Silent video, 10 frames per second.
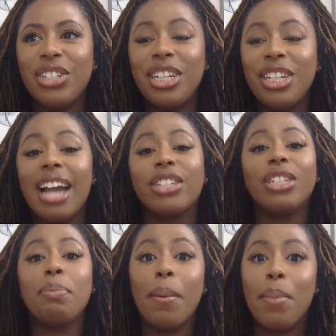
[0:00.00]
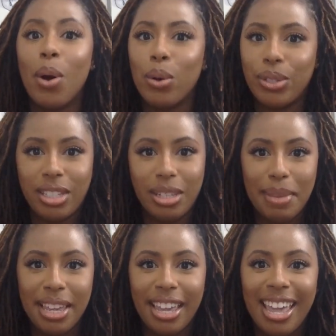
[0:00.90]
she actually proposed
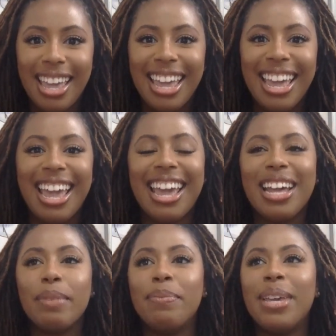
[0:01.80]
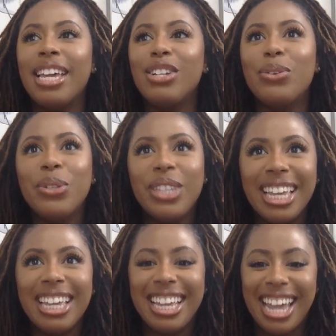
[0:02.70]
to me. And being
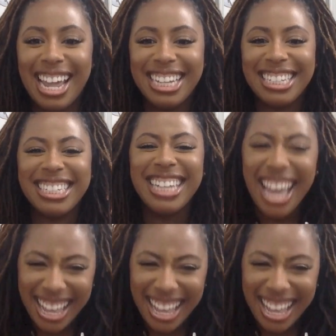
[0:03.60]
newly engaged,